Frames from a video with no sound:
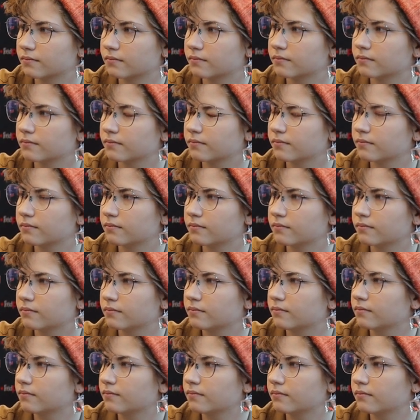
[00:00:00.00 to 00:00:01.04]

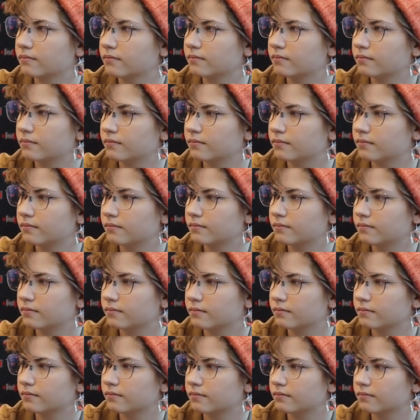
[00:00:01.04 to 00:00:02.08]

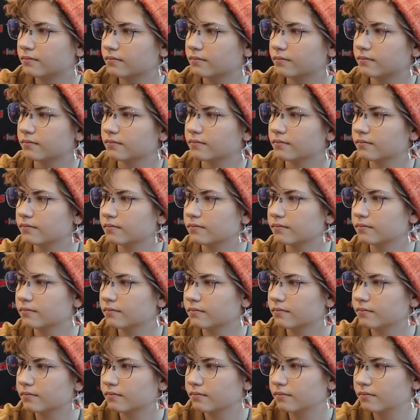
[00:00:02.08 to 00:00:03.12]

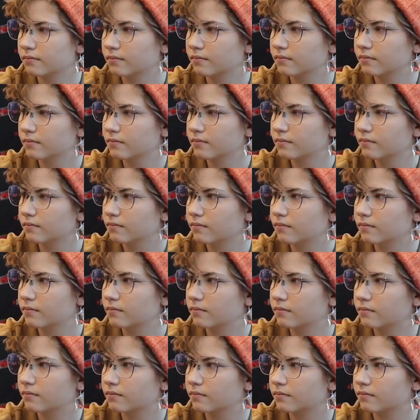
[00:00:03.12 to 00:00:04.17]

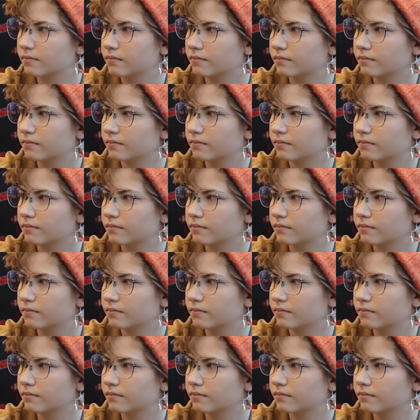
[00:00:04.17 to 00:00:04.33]
The person shown says nothing.